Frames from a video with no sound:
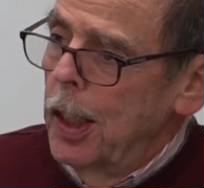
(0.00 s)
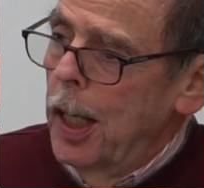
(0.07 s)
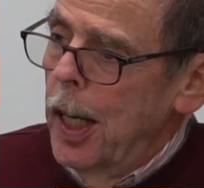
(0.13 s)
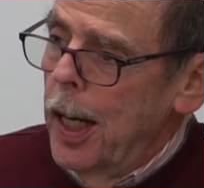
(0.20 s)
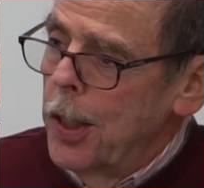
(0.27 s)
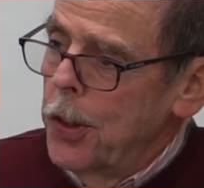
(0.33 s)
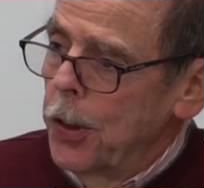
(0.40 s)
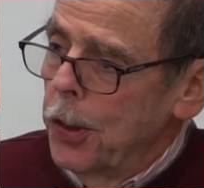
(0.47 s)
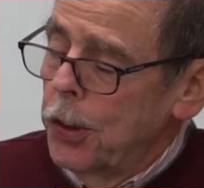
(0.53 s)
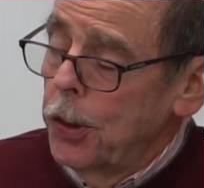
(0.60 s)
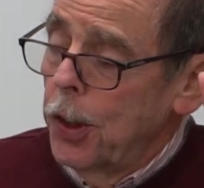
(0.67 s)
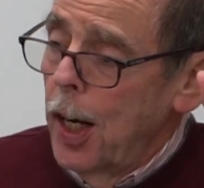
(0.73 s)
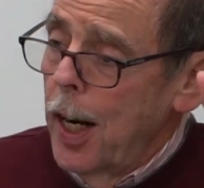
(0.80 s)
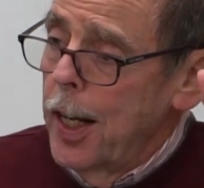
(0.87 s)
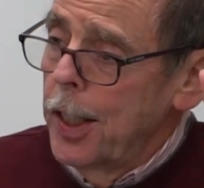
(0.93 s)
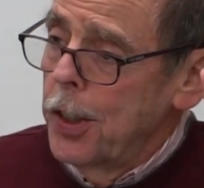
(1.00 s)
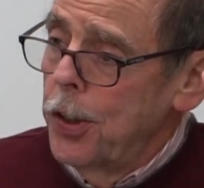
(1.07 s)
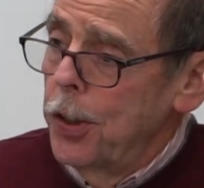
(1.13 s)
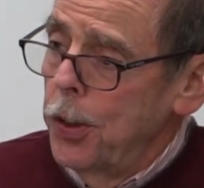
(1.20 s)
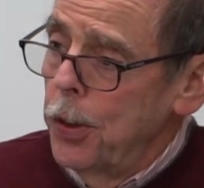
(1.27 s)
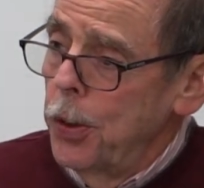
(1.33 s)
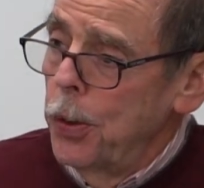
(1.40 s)
and you're trying
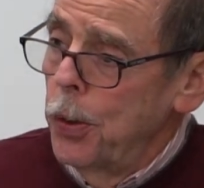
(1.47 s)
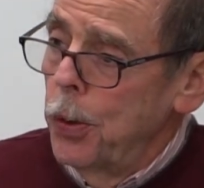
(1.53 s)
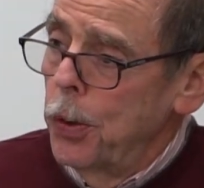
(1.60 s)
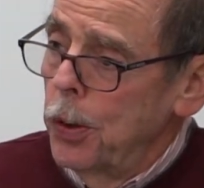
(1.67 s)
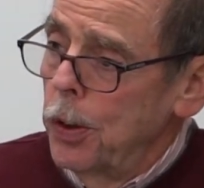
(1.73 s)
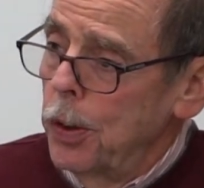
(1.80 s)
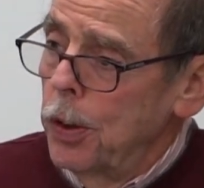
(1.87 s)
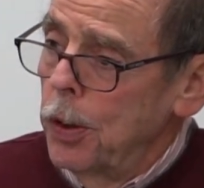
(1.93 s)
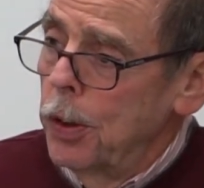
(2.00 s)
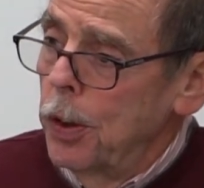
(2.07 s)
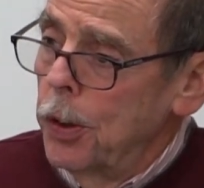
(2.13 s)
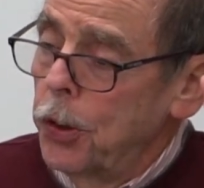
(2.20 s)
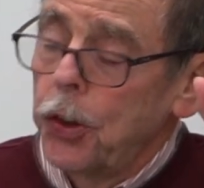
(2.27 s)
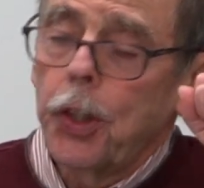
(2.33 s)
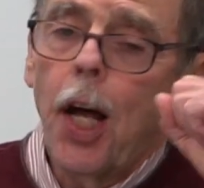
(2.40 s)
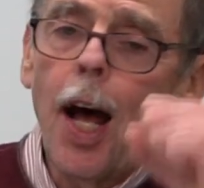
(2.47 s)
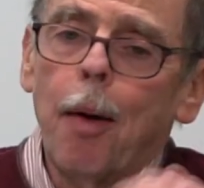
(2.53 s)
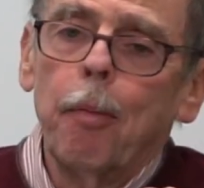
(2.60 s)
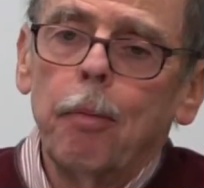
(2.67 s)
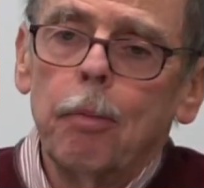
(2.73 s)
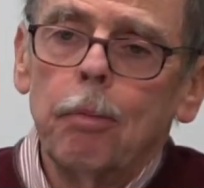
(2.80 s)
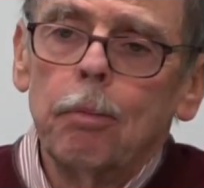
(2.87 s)
to
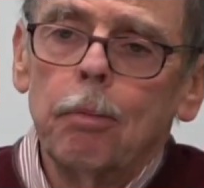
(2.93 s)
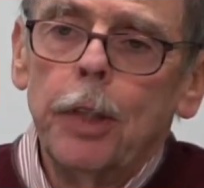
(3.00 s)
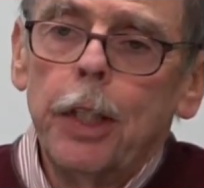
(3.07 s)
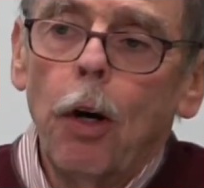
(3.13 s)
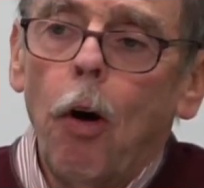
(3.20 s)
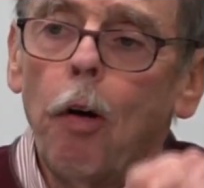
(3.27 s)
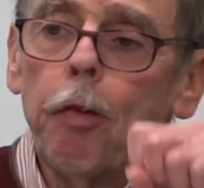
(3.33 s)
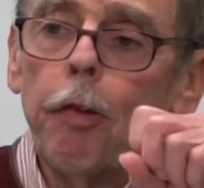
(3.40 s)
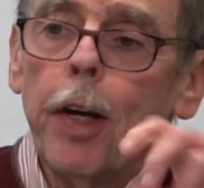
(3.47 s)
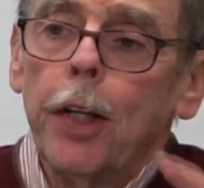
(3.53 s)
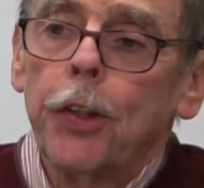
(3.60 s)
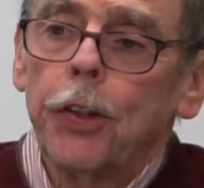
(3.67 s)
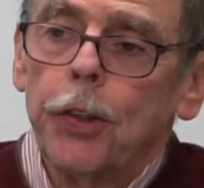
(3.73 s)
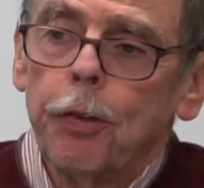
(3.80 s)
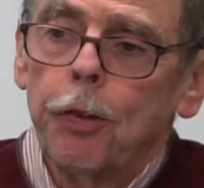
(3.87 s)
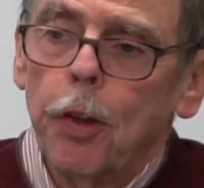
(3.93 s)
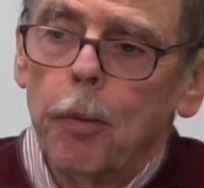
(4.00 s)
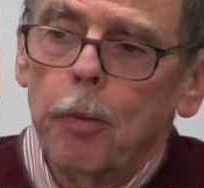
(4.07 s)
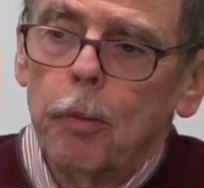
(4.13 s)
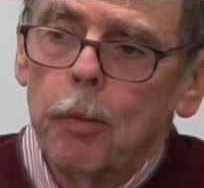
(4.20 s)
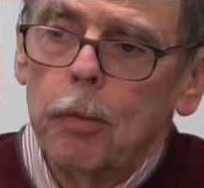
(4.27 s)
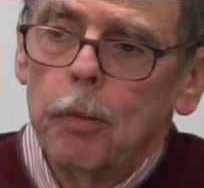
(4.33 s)
stop the offense
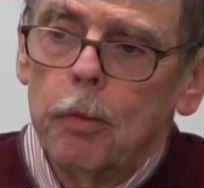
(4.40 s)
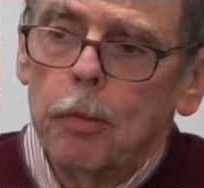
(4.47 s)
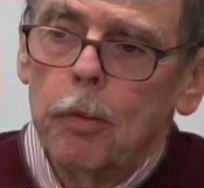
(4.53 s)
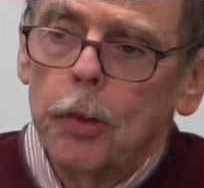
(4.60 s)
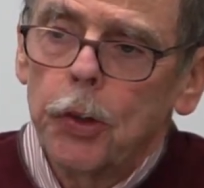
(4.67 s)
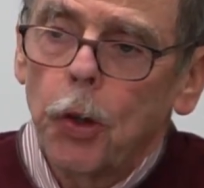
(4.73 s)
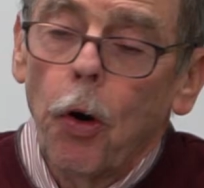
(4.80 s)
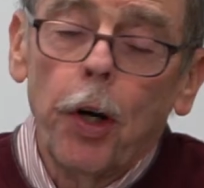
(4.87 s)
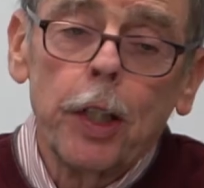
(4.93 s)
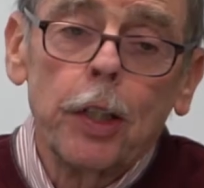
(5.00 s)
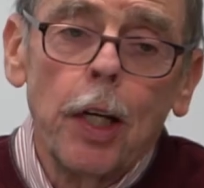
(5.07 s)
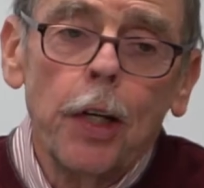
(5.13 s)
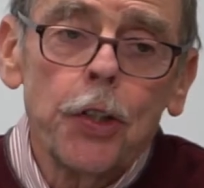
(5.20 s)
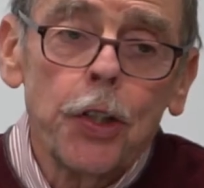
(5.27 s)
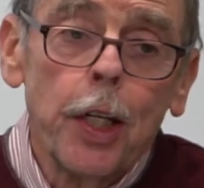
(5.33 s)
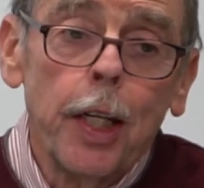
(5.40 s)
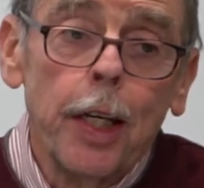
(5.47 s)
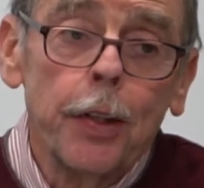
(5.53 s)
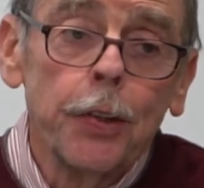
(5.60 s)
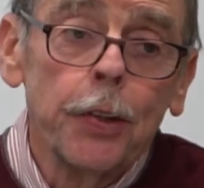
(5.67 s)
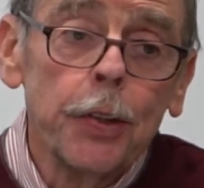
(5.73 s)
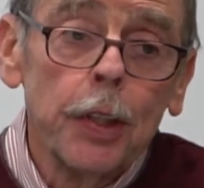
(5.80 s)
from scoring
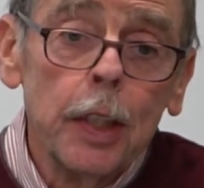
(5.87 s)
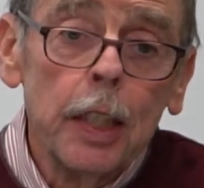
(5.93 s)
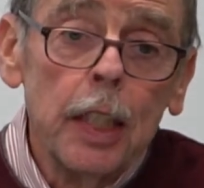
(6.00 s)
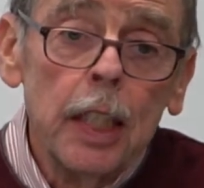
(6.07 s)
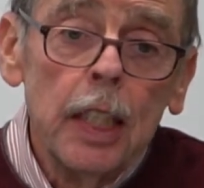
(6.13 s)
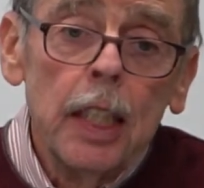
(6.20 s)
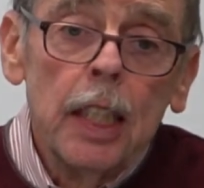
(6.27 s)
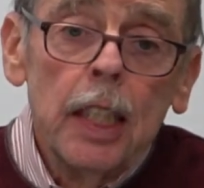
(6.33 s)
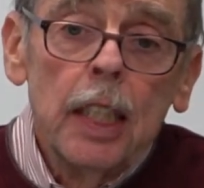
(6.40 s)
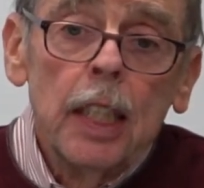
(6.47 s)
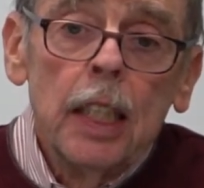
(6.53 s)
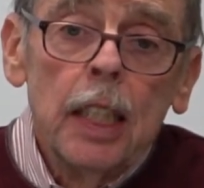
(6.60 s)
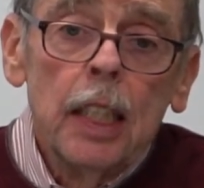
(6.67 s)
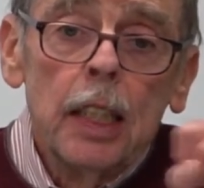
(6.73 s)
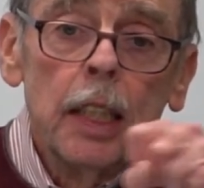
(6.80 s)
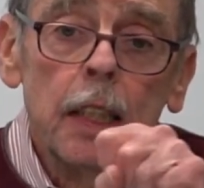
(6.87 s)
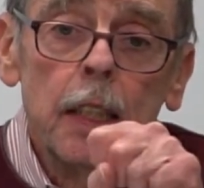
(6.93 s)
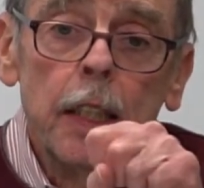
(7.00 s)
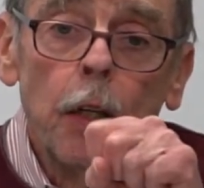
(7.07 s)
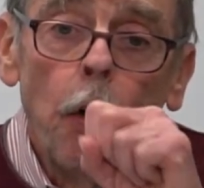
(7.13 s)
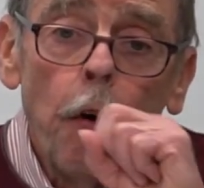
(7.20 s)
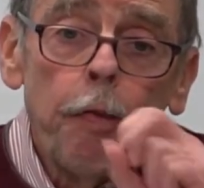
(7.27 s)
touchdowns,
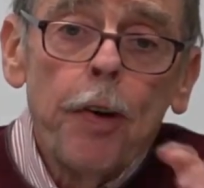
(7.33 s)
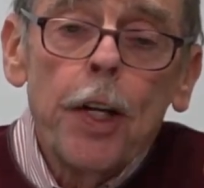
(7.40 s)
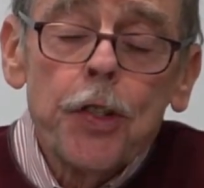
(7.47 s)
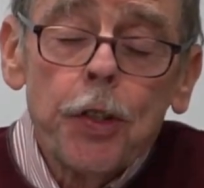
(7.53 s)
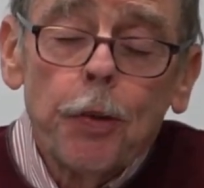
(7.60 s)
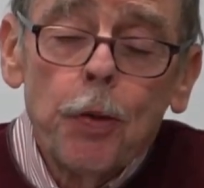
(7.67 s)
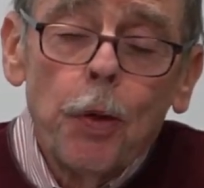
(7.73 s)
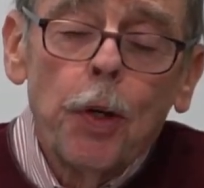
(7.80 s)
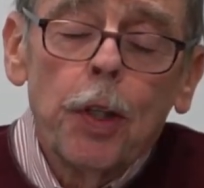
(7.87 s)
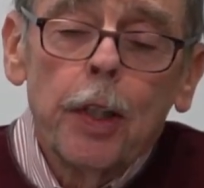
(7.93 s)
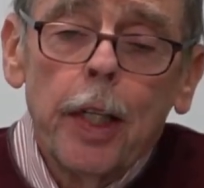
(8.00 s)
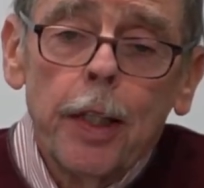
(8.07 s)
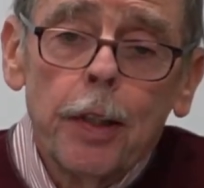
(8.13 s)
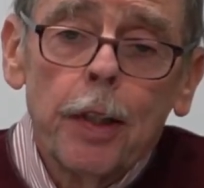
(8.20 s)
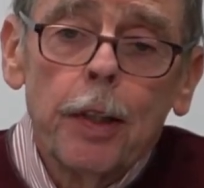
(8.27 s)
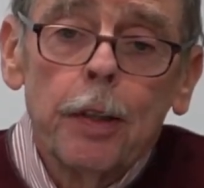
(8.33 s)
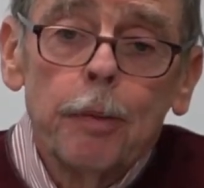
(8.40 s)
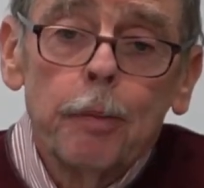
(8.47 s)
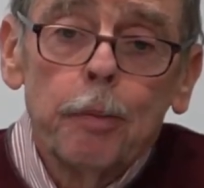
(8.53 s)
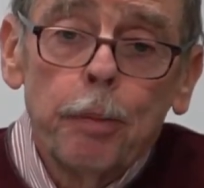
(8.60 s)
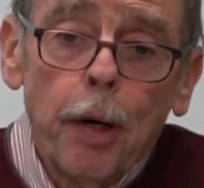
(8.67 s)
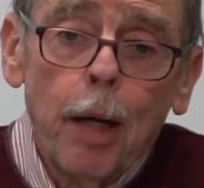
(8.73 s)
the offensive coordinator
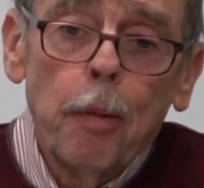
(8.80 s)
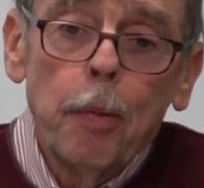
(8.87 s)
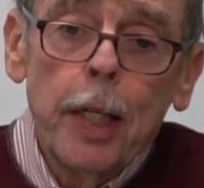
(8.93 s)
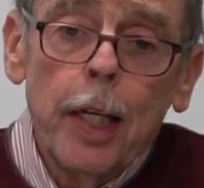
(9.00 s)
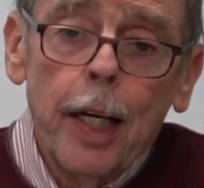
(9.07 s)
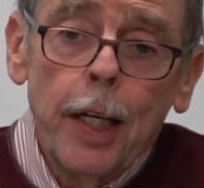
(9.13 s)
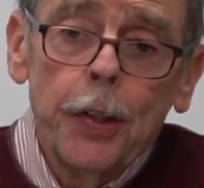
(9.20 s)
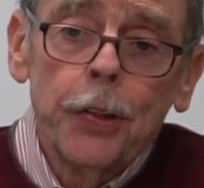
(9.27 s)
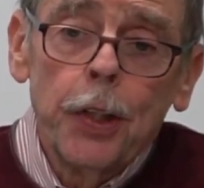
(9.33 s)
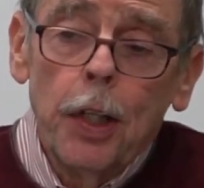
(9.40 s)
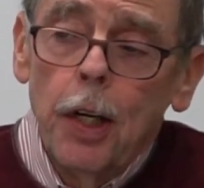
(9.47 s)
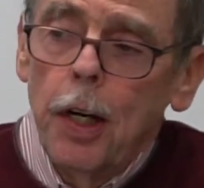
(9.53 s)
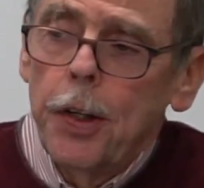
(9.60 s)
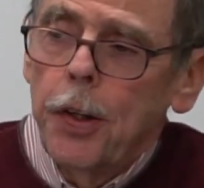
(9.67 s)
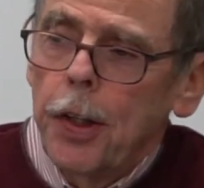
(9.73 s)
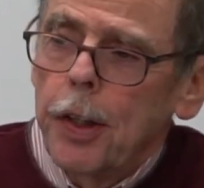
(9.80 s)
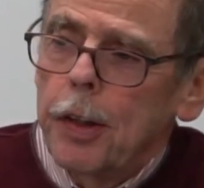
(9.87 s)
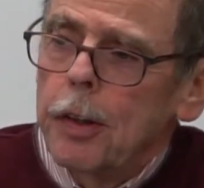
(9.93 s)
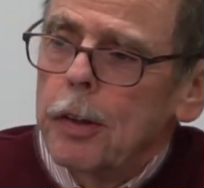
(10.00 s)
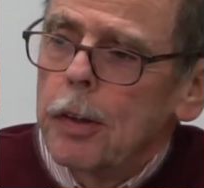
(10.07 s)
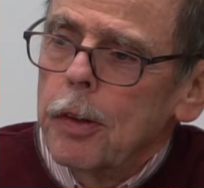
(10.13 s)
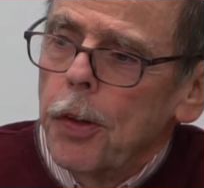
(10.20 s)
probably has a
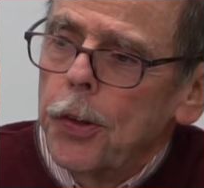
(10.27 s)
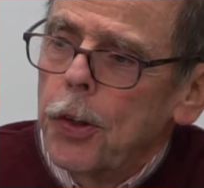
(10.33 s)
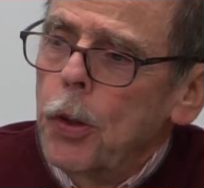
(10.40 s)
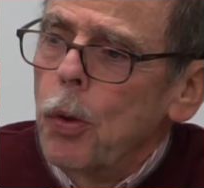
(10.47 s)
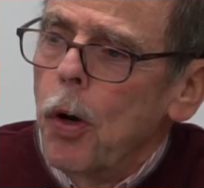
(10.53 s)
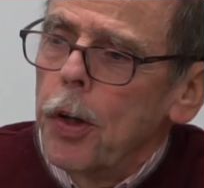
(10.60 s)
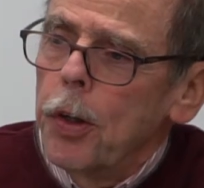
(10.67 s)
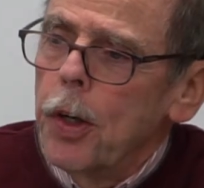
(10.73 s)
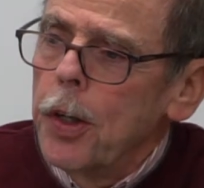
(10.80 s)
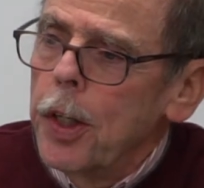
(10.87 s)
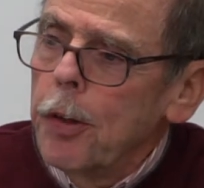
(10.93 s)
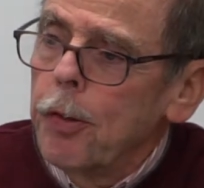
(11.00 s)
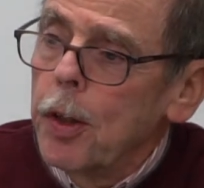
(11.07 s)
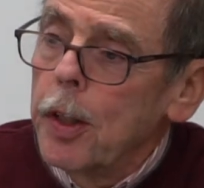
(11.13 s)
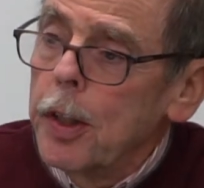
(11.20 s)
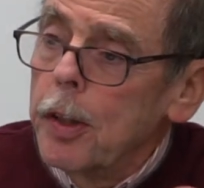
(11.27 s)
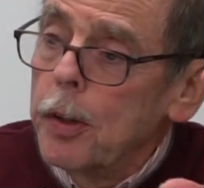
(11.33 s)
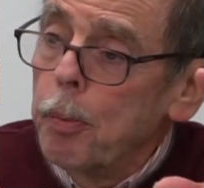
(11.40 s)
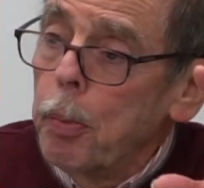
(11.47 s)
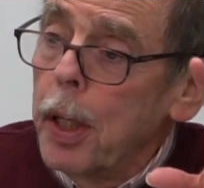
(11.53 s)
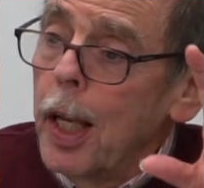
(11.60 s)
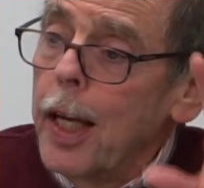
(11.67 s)
200 different
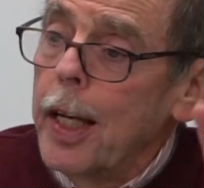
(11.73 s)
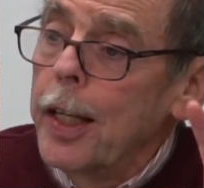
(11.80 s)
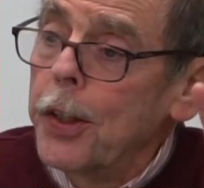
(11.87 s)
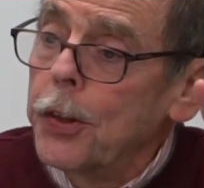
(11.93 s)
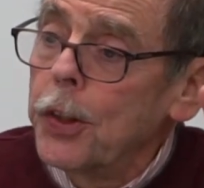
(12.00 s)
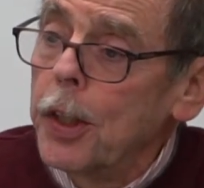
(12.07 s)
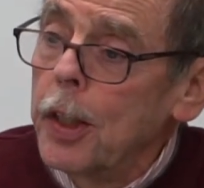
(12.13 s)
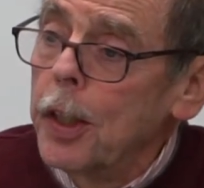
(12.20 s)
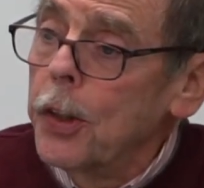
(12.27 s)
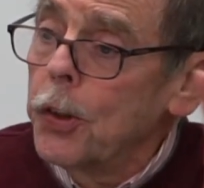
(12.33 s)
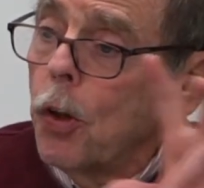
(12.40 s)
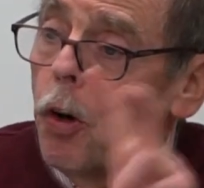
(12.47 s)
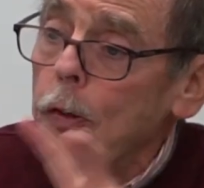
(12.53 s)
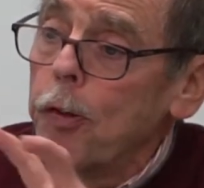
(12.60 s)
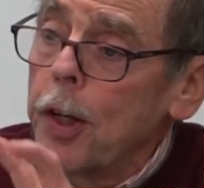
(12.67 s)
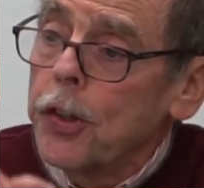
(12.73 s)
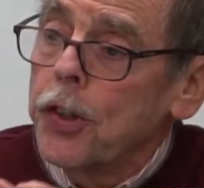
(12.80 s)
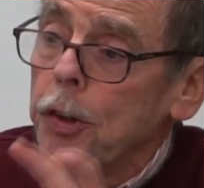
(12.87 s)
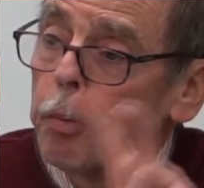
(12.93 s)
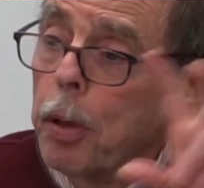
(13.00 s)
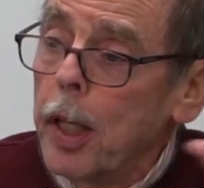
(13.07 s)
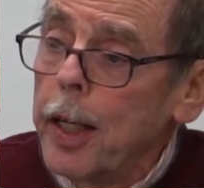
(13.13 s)
plays in his
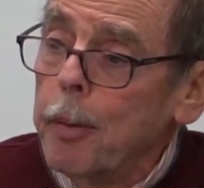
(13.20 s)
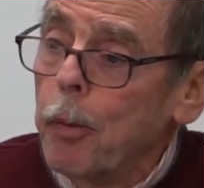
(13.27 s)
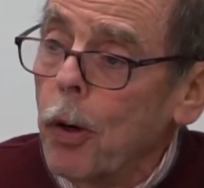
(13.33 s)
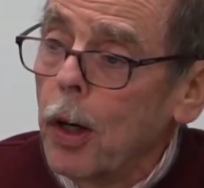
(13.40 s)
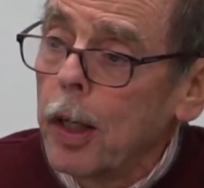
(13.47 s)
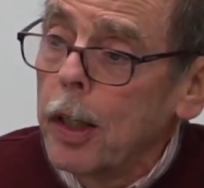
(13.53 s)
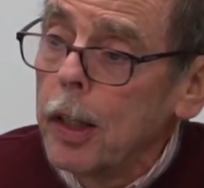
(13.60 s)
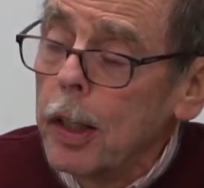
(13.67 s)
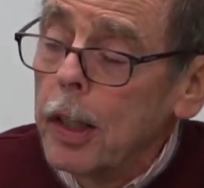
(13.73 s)
offensive playbook.